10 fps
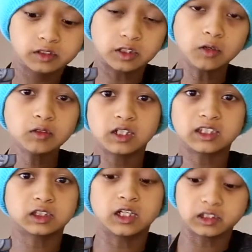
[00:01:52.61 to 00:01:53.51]
So
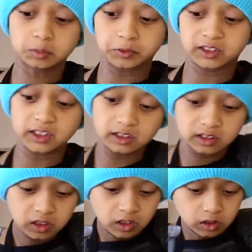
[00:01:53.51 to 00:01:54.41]
let's proceed
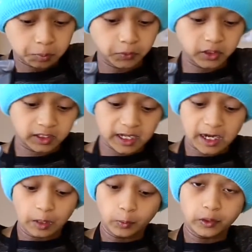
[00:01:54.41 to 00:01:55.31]
to putting
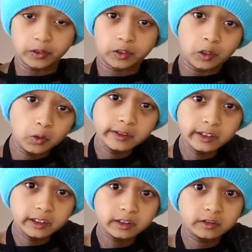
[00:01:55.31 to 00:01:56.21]
our
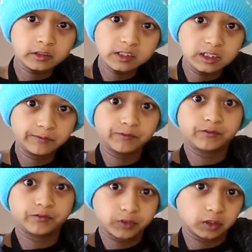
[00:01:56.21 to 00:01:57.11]
coconut cream,
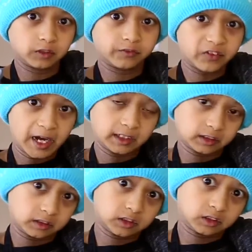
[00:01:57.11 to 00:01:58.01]
full
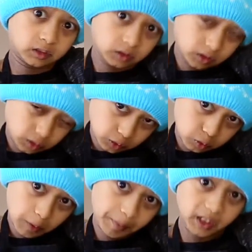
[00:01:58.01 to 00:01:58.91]
fat
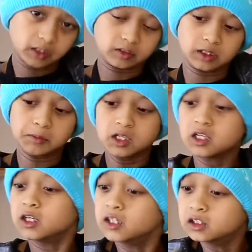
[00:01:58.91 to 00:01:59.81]
whipping cream,
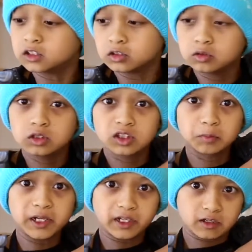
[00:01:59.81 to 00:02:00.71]
into
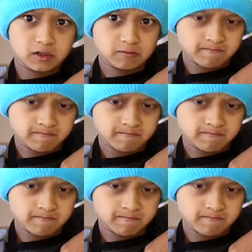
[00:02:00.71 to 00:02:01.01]
the blender.